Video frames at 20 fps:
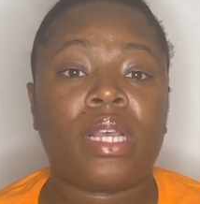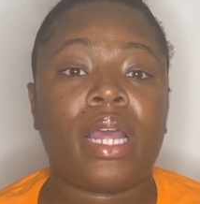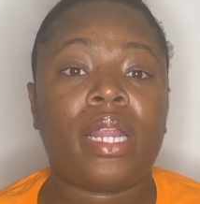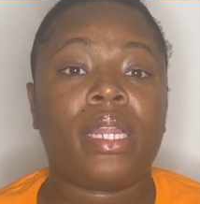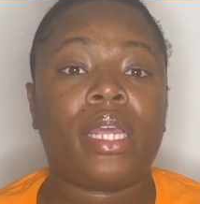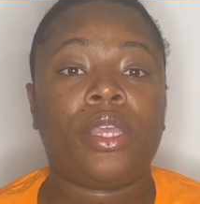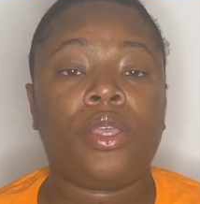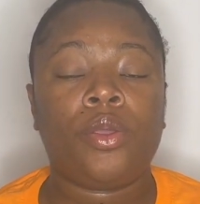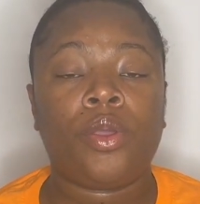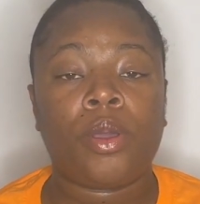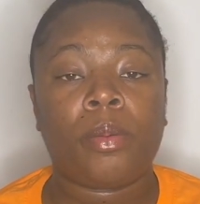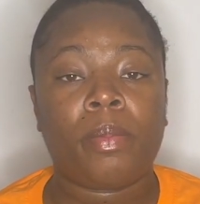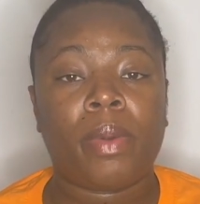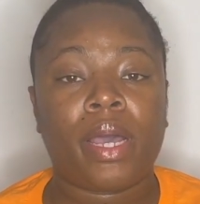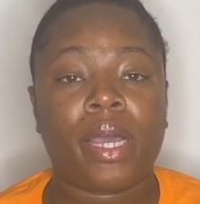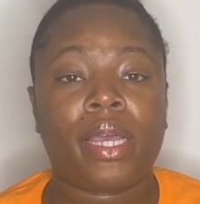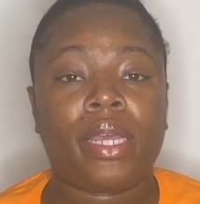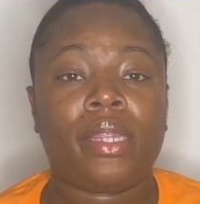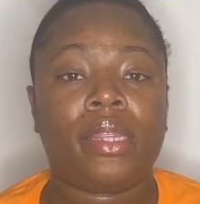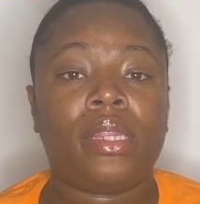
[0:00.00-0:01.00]
and then you could
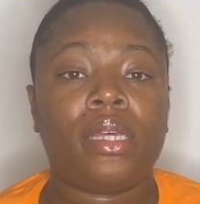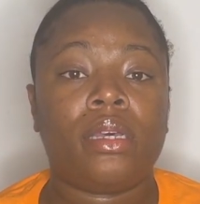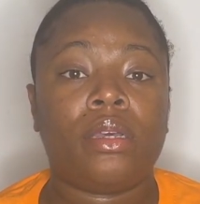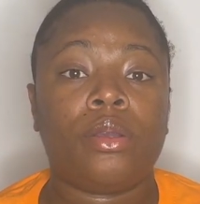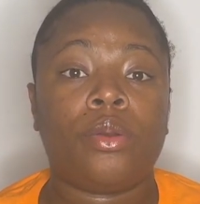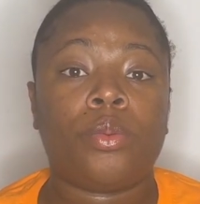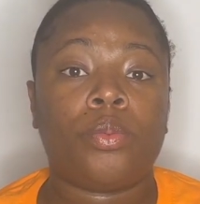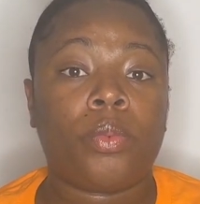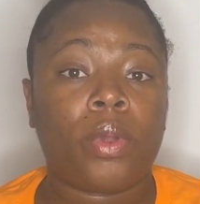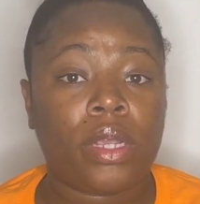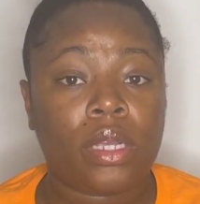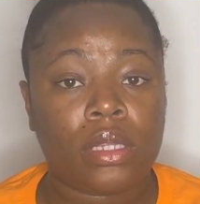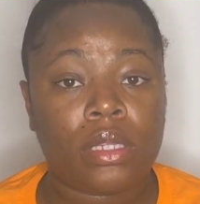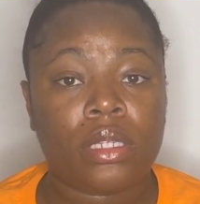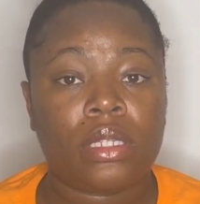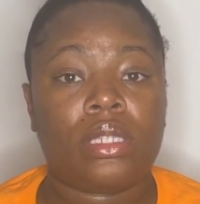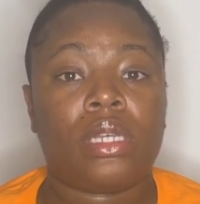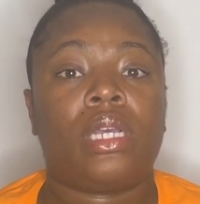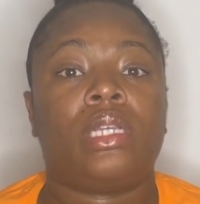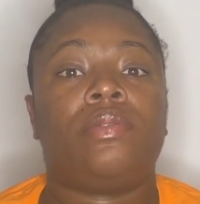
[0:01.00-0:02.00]
buy the regular
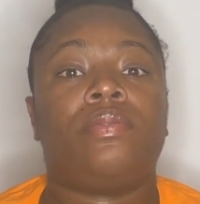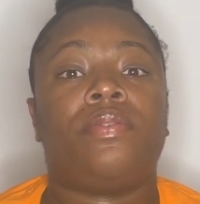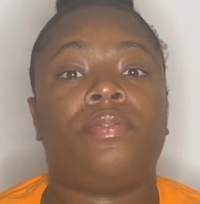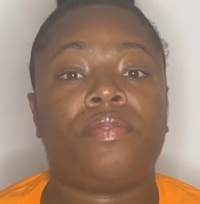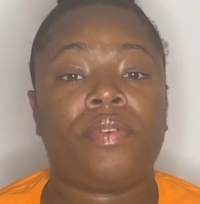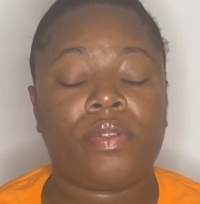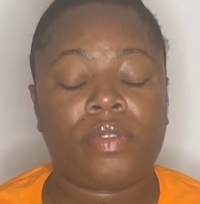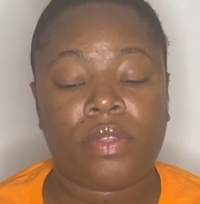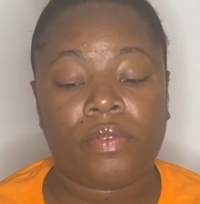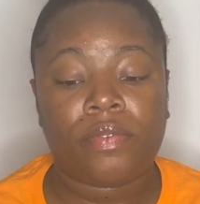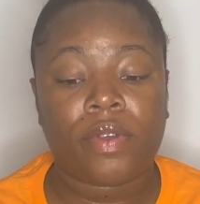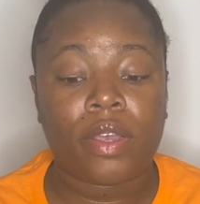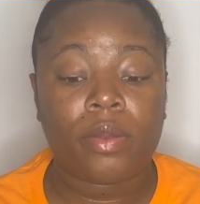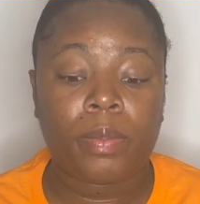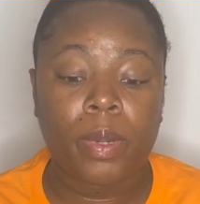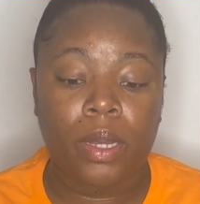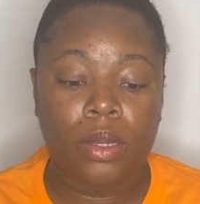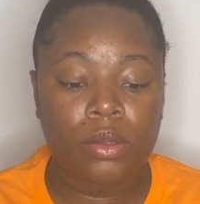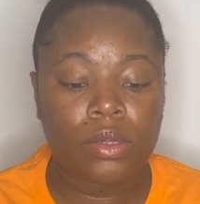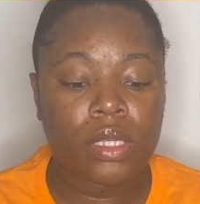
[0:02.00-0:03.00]
size for 55
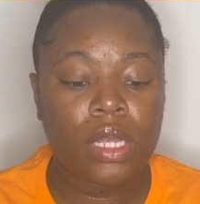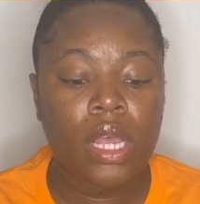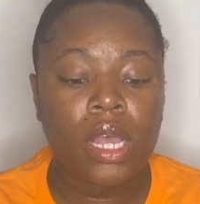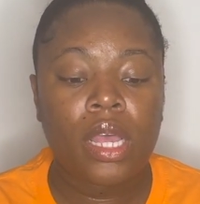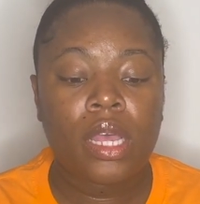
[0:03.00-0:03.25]
pounds.